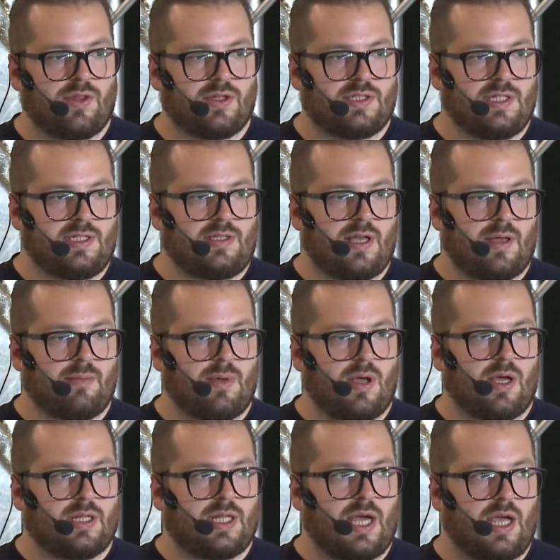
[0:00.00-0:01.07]
the system
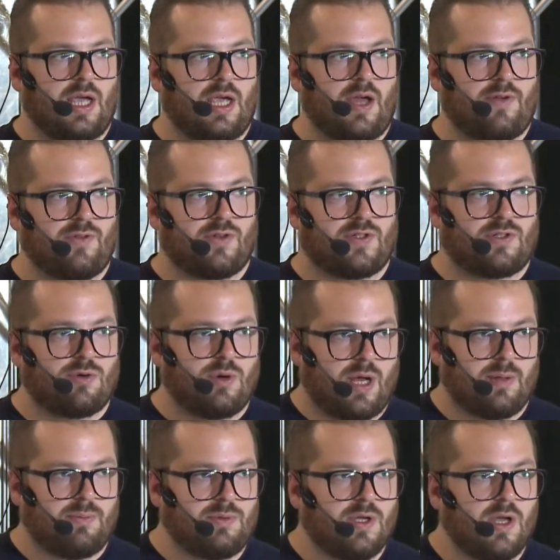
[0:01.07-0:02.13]
and I have a
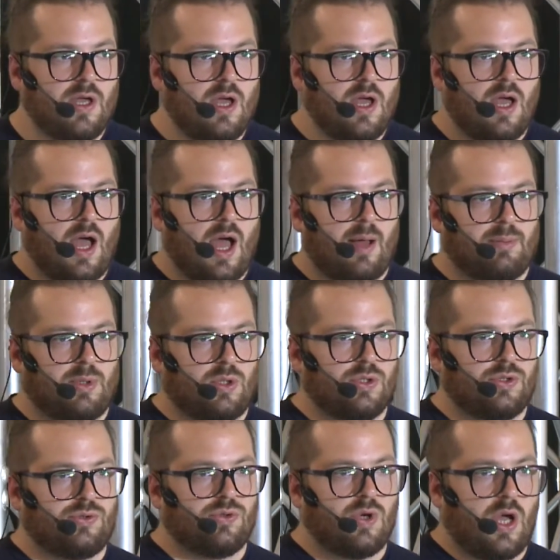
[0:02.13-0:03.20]
script able
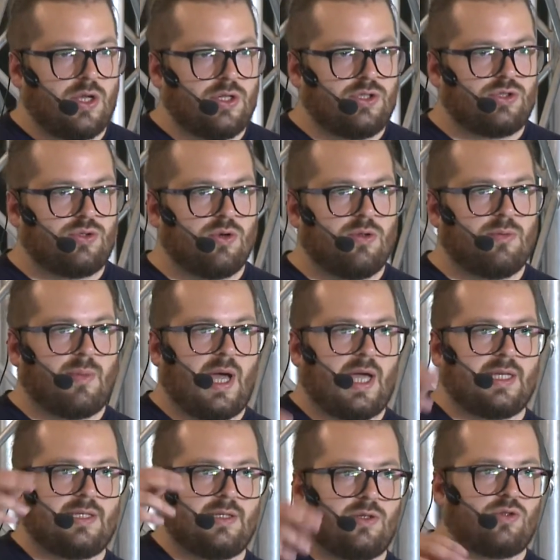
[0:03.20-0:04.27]
to
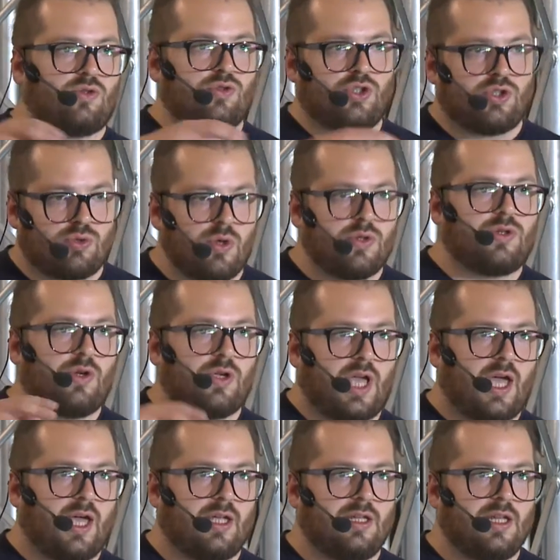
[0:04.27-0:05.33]
unroot to root
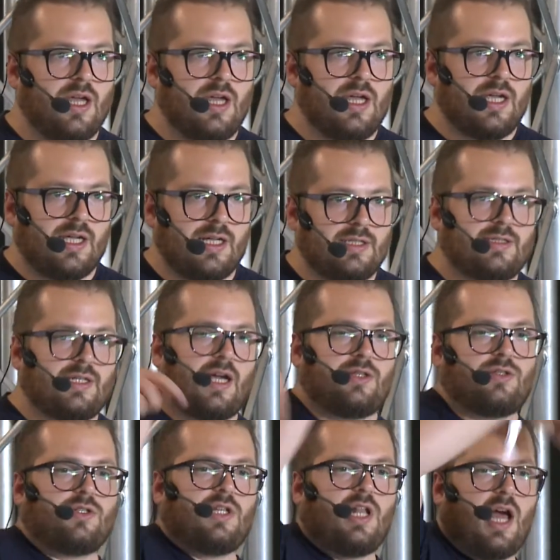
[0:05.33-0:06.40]
again inside
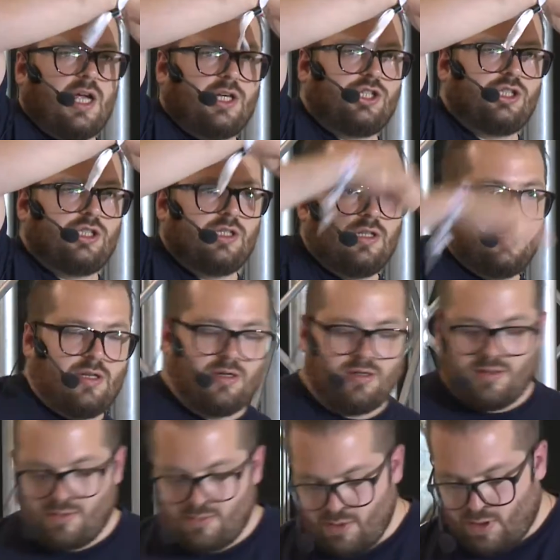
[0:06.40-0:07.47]
the slash.
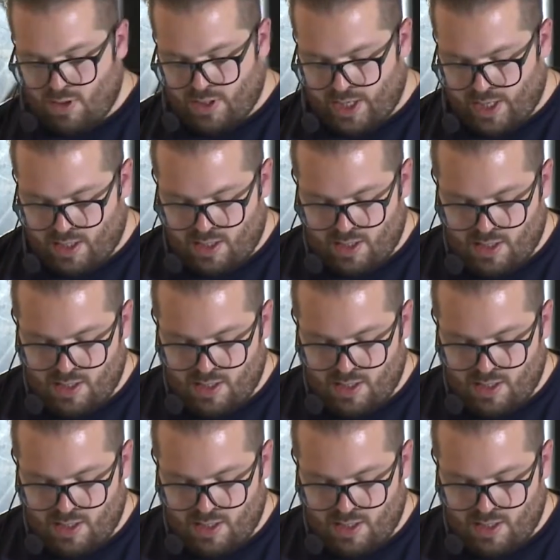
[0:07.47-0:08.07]
Okay.